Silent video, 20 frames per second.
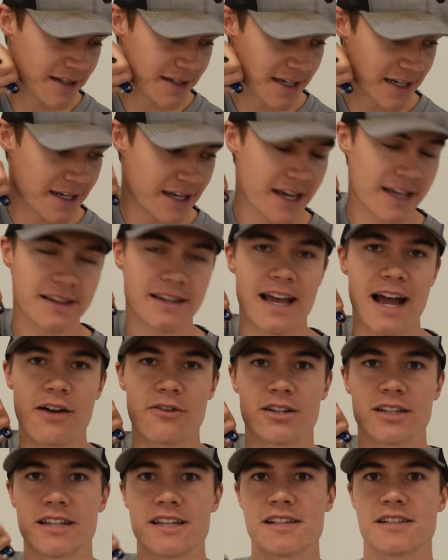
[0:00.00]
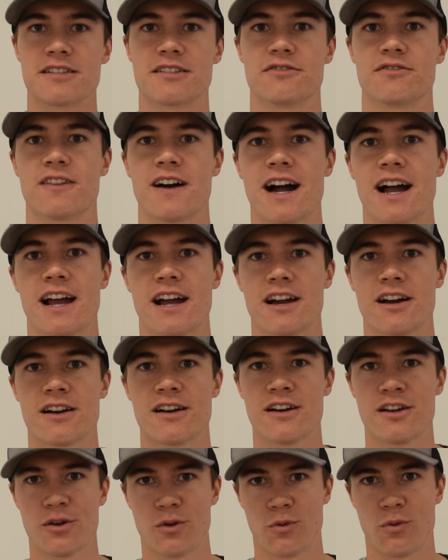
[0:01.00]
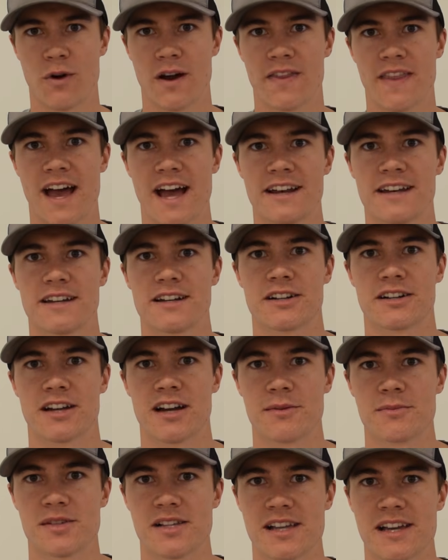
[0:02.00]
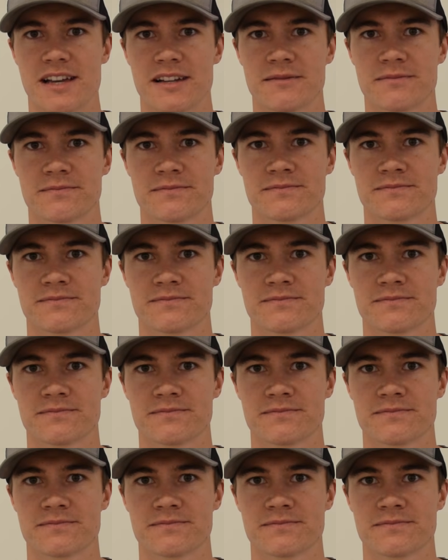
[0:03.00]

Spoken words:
to get that release to fire when that deer comes in.